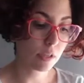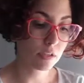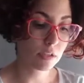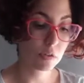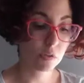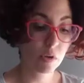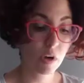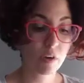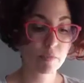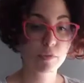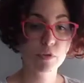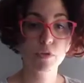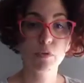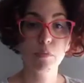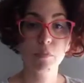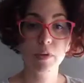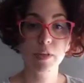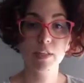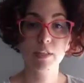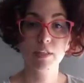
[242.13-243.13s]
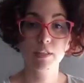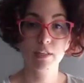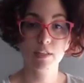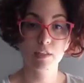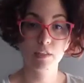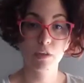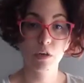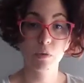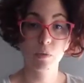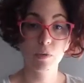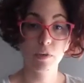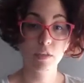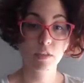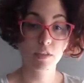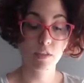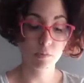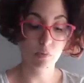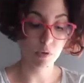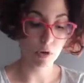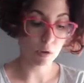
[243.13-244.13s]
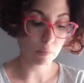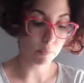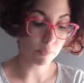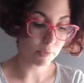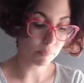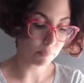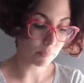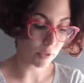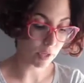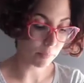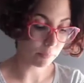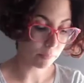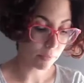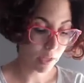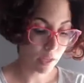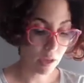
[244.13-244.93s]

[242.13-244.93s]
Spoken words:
So you have to complete this structure with this vocabulary, okay.